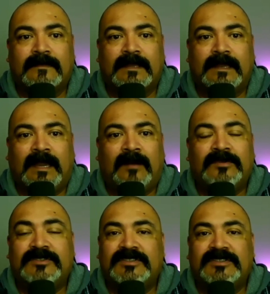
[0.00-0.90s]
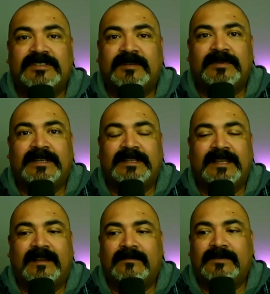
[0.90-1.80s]
I was just somebody
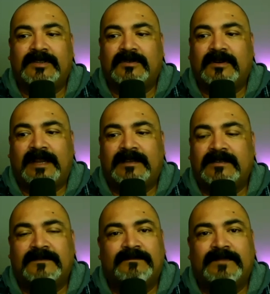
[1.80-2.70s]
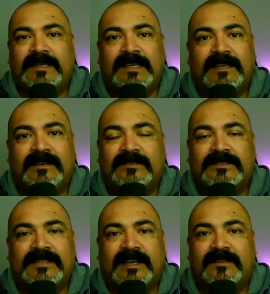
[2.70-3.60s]
that, I could have been laying on the
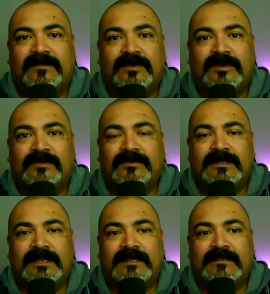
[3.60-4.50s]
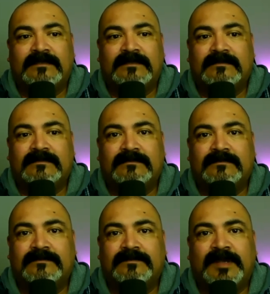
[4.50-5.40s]
side of the road and
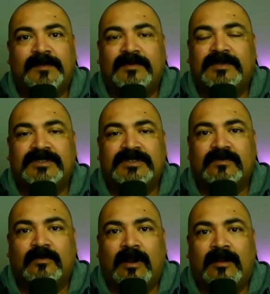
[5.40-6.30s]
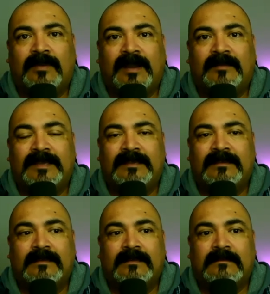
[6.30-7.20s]
people would just walk by me
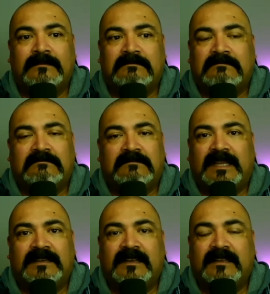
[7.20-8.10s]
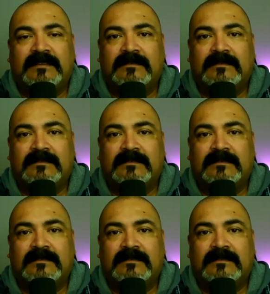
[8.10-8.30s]
like nothing.